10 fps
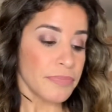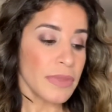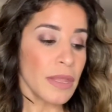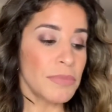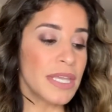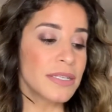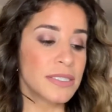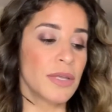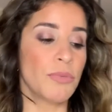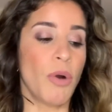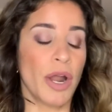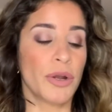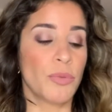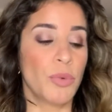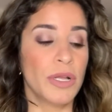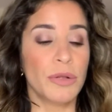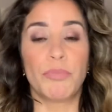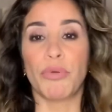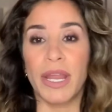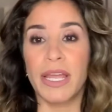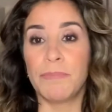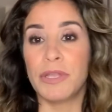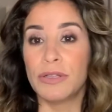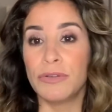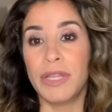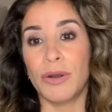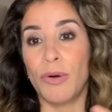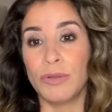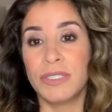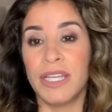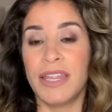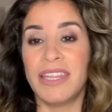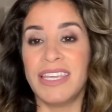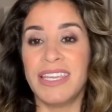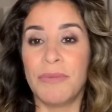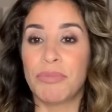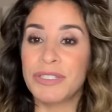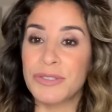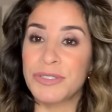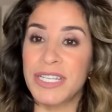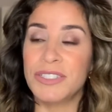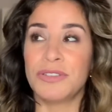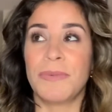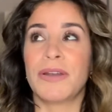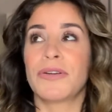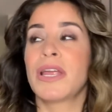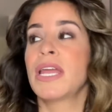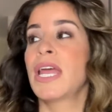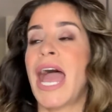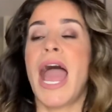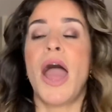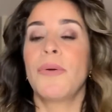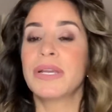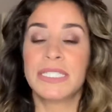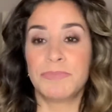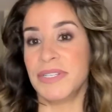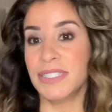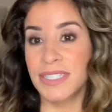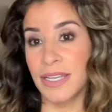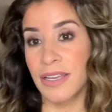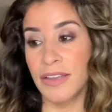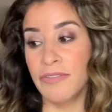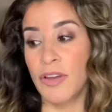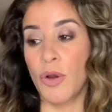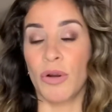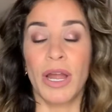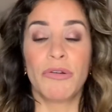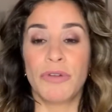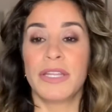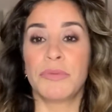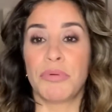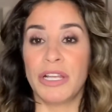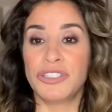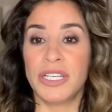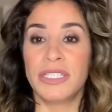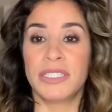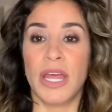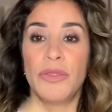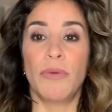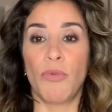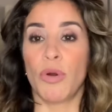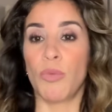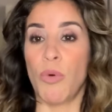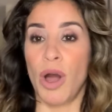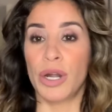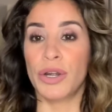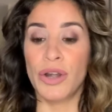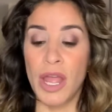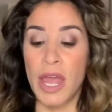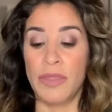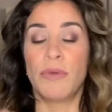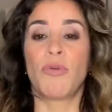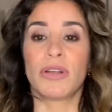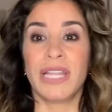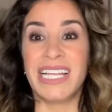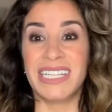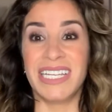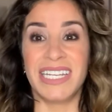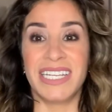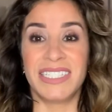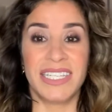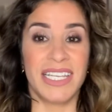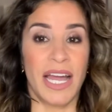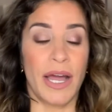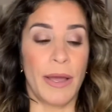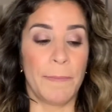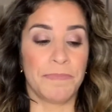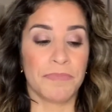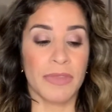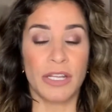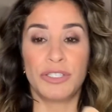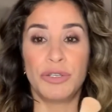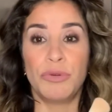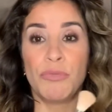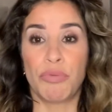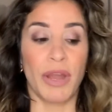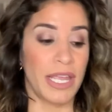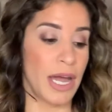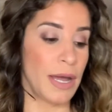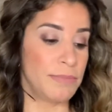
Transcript: Because the water will break up the glue that holds the bristles in. So no matter how expensive or how great the brush is, the more water, the more likely it is to break up.